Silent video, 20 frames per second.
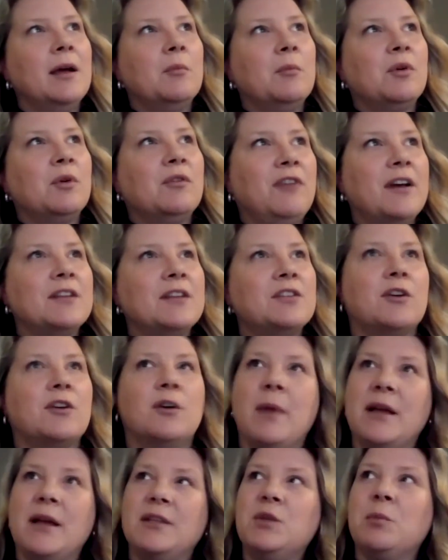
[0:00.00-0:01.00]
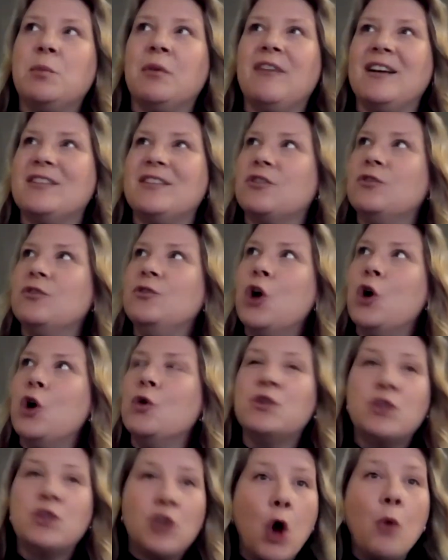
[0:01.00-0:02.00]
professor or my supervisor know
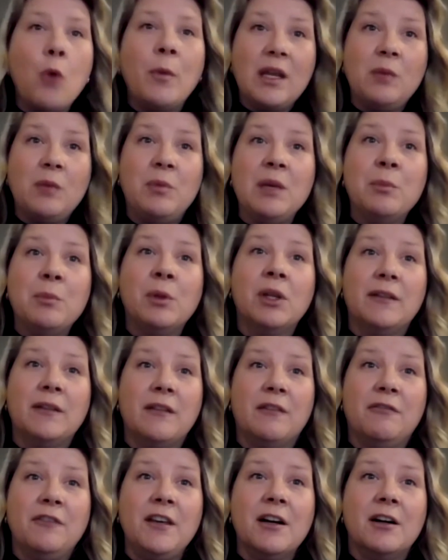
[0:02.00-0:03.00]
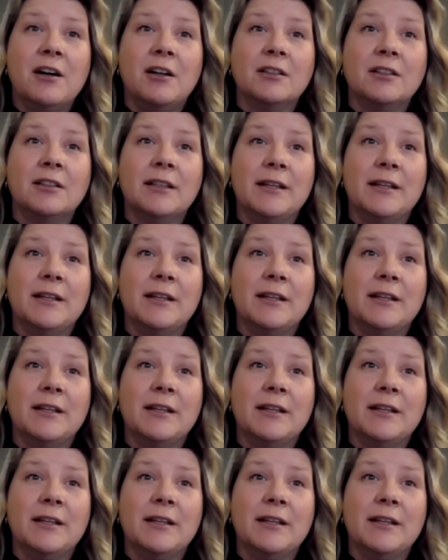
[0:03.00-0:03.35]
so many people in the field?